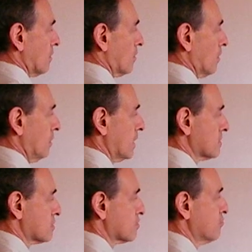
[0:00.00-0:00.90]

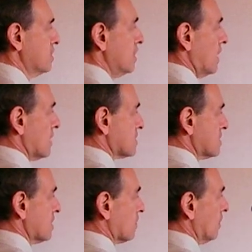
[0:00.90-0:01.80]
relates to B as
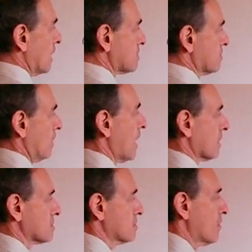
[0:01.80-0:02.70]
C relates to
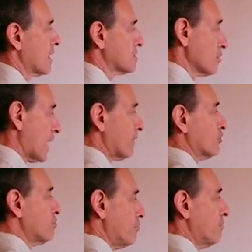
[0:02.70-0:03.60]
X, right? So we have to
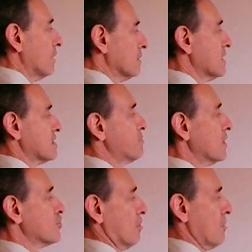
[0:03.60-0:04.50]
build this
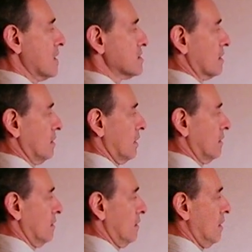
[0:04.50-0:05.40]
picture, basically.
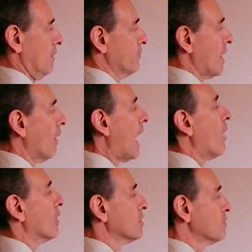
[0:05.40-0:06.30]
Now, how
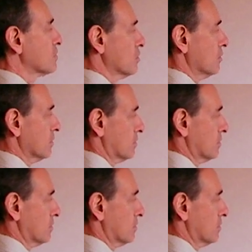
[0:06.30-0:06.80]
can we do it?